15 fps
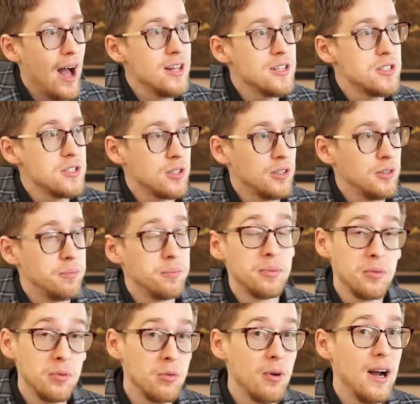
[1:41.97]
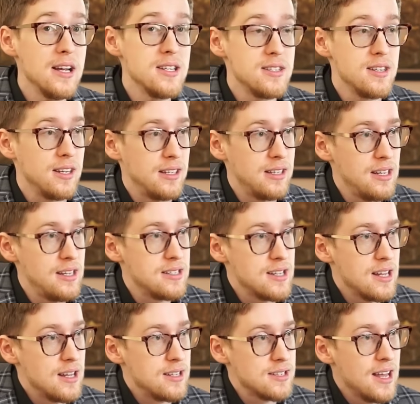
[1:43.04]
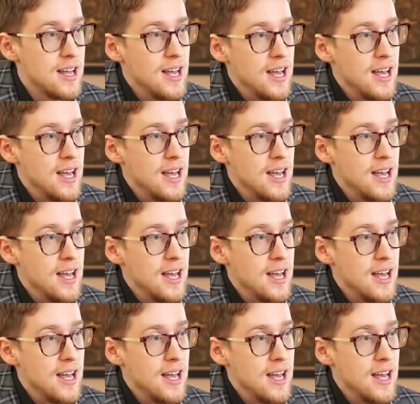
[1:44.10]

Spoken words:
Unsurprising, he says.